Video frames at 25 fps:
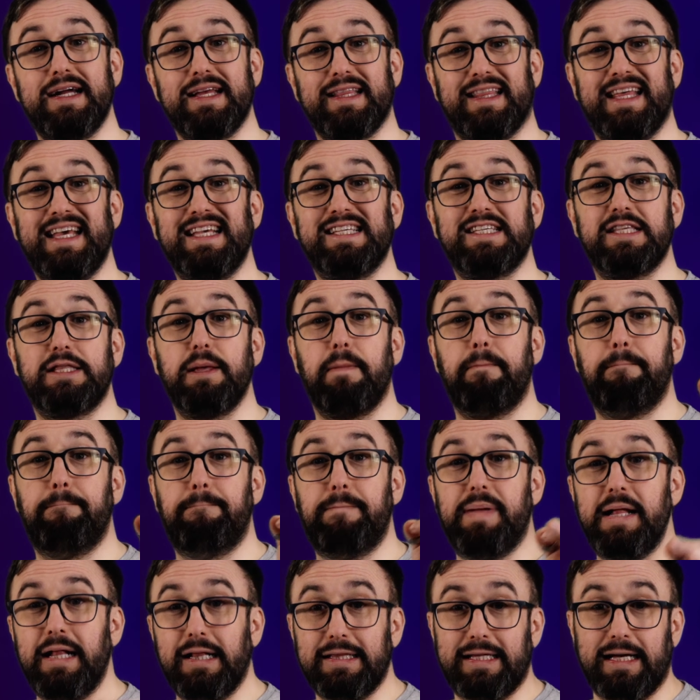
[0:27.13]
These are the
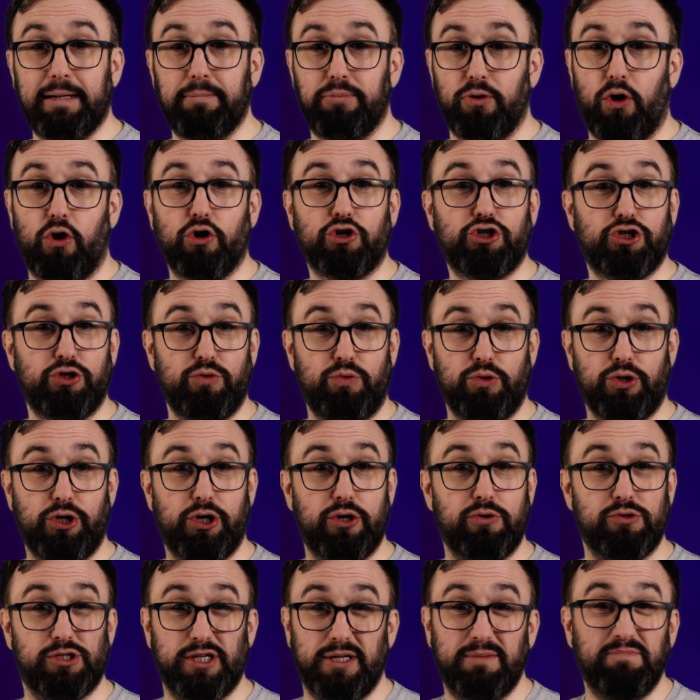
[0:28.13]
building blocks you'll
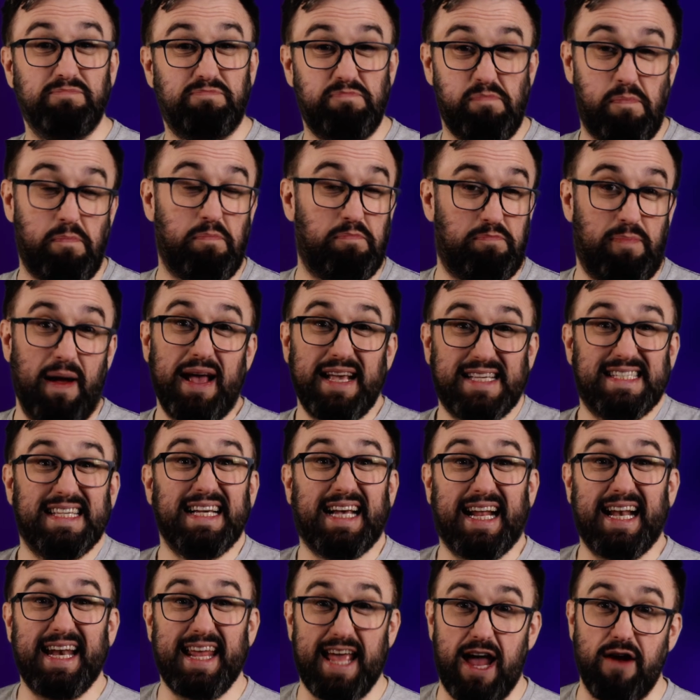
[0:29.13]
use in
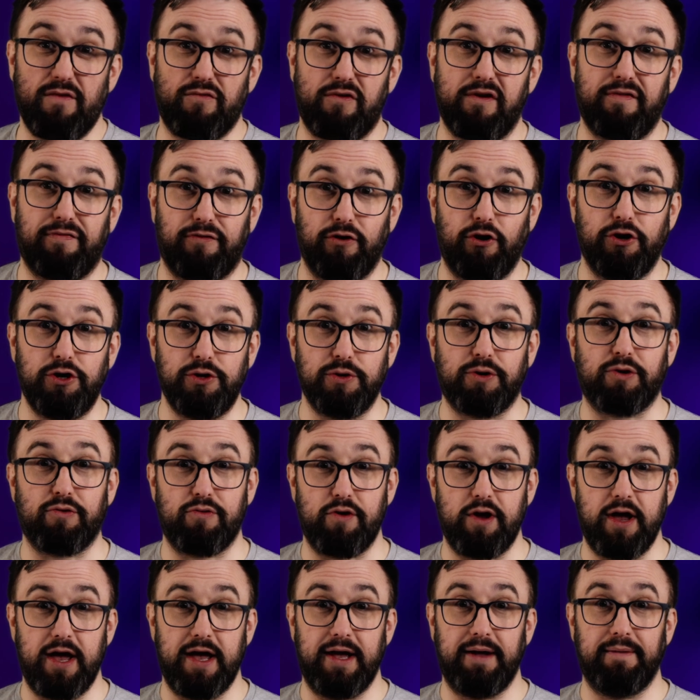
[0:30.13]
basically every flow you
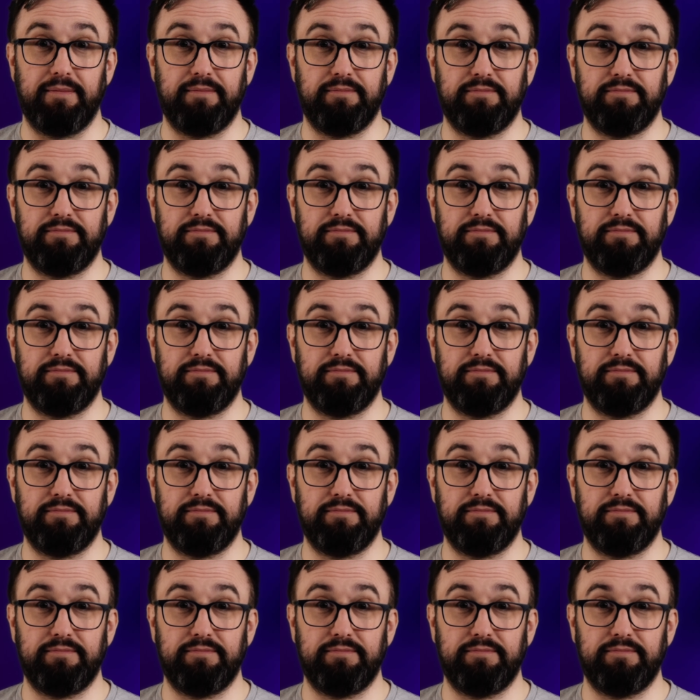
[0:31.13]
create.